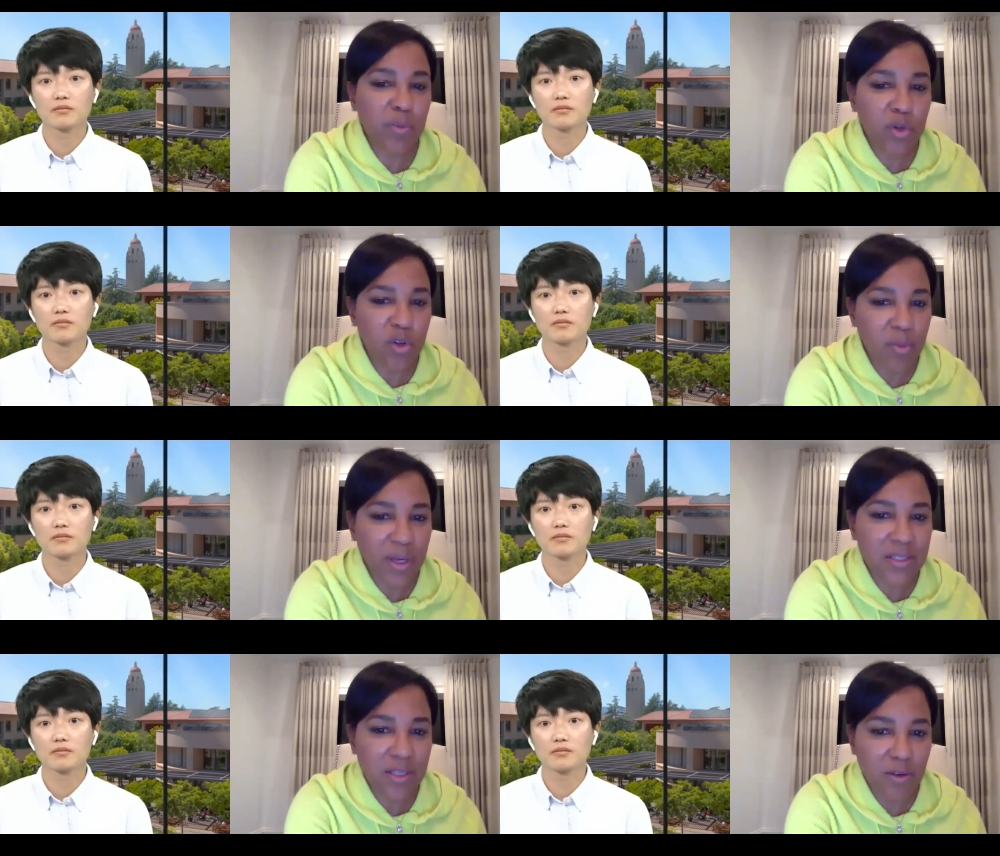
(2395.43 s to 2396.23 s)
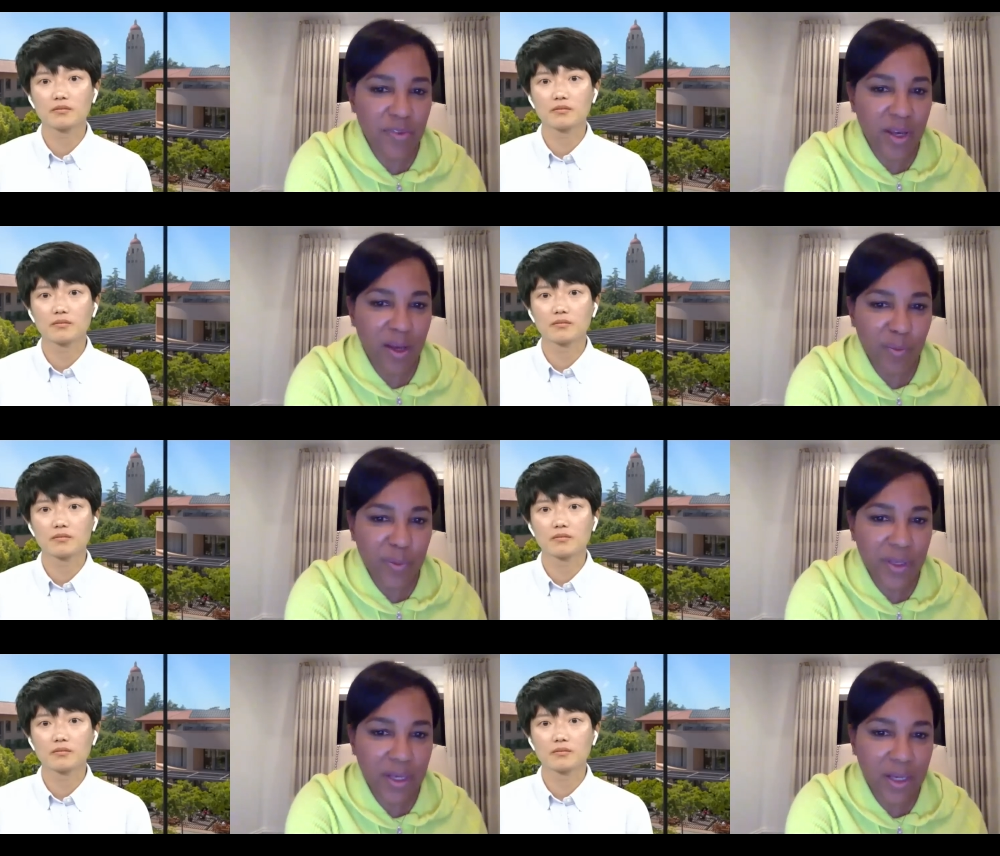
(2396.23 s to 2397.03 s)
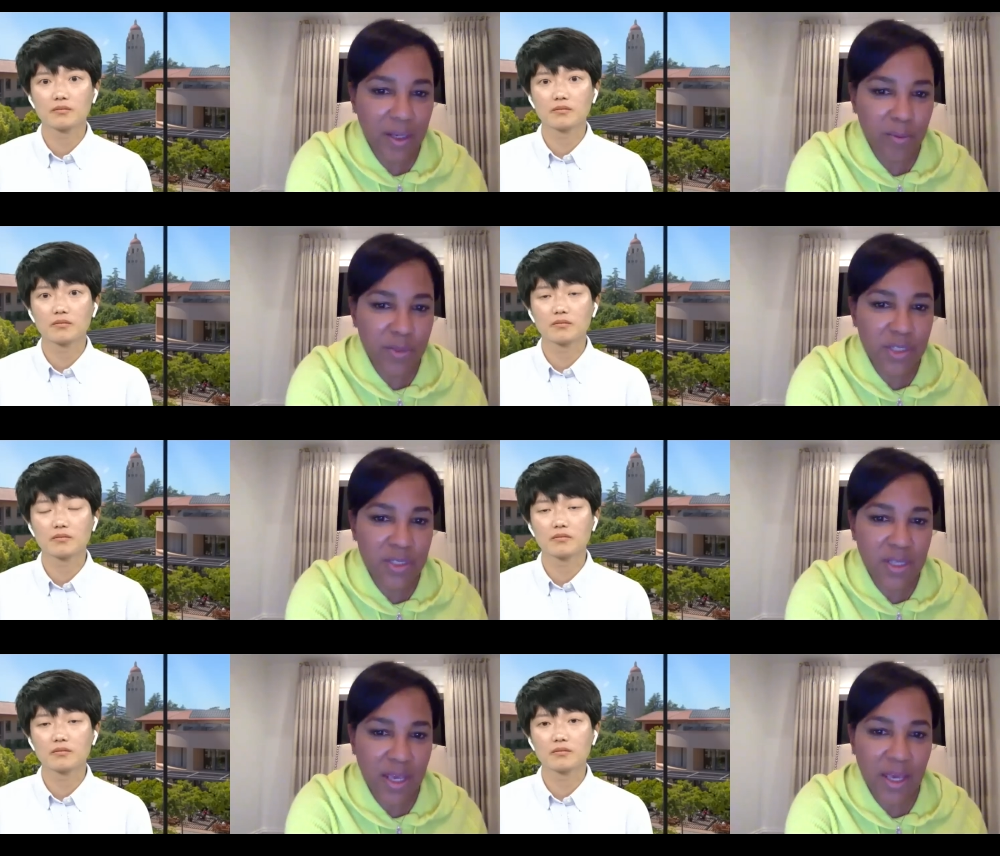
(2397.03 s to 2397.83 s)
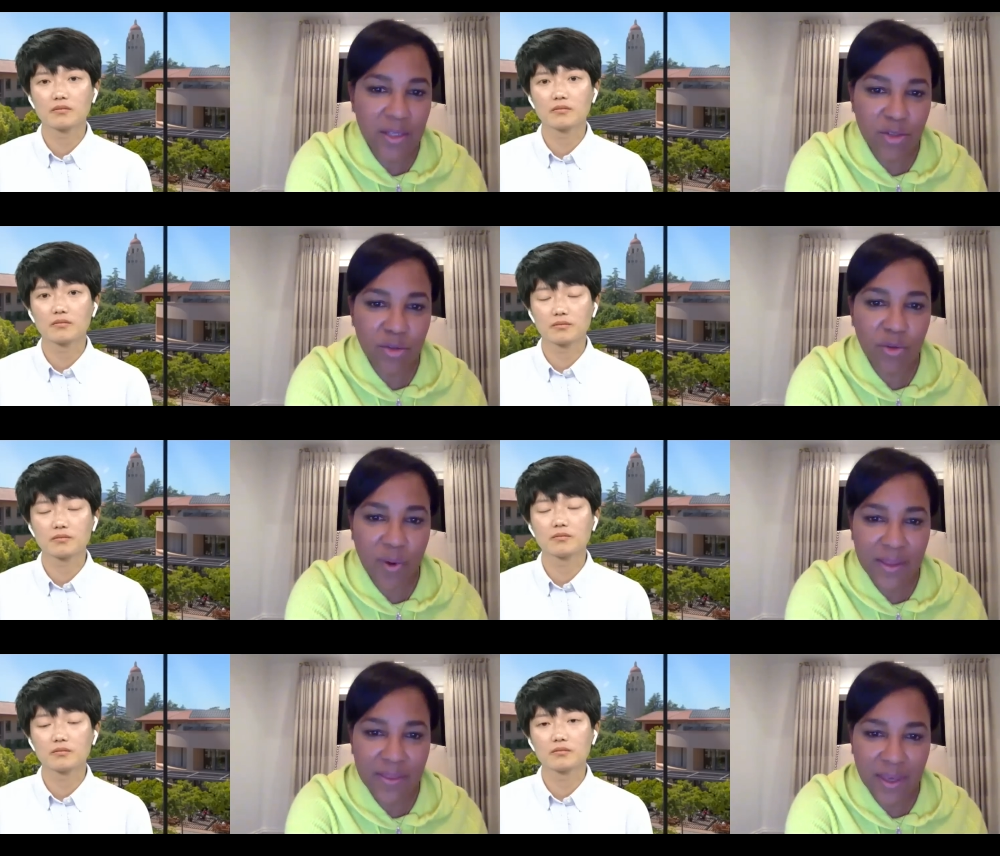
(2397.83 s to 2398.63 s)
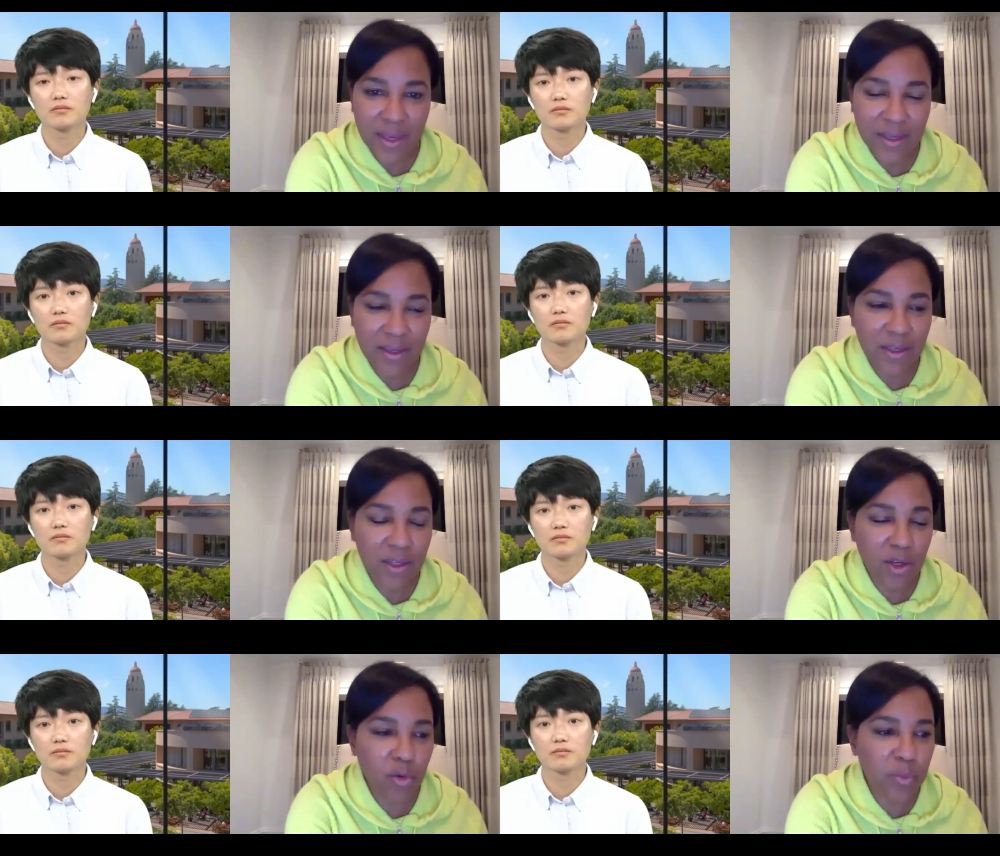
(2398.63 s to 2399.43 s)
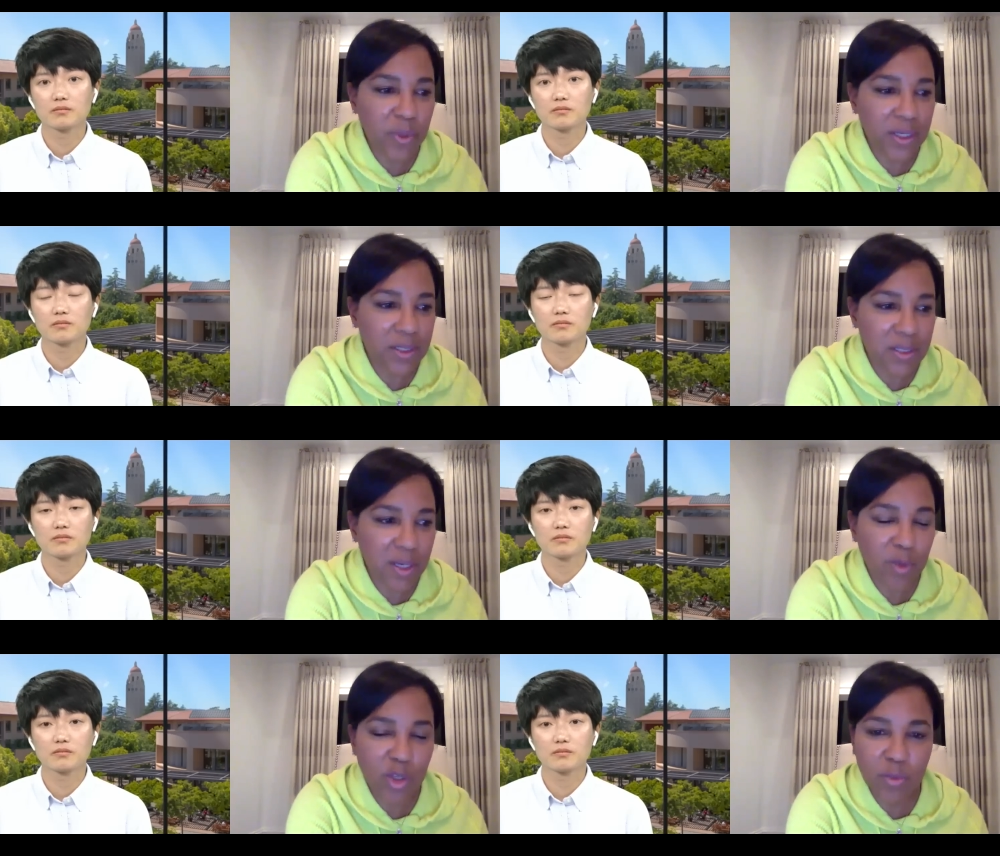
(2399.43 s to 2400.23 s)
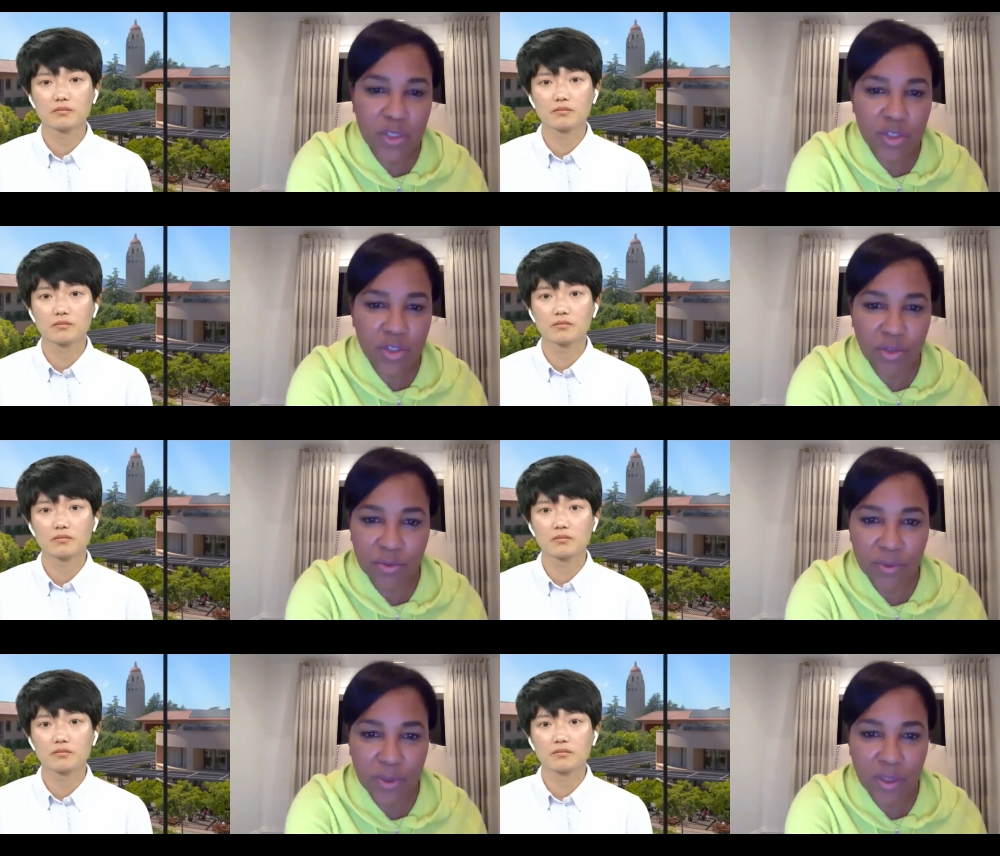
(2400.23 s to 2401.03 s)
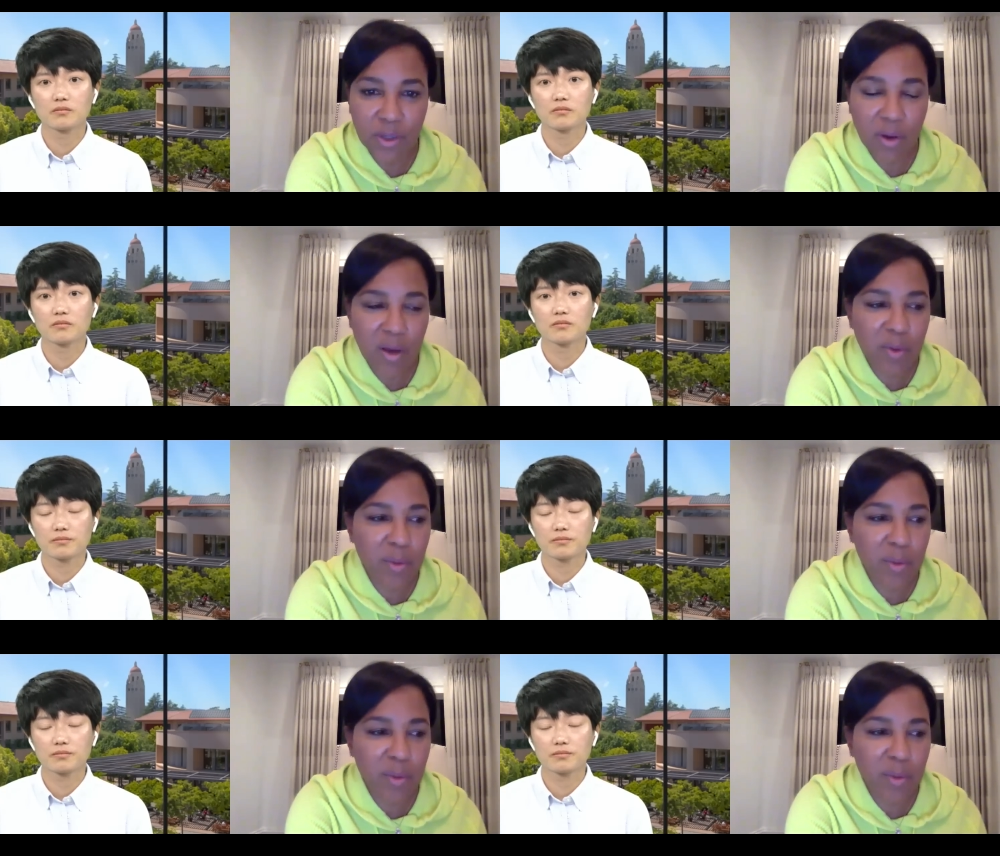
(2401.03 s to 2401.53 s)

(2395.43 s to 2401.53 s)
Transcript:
Speaker 1: pull myself up um, to say and do the right thing, you know, because I'm human too. You know, I'm a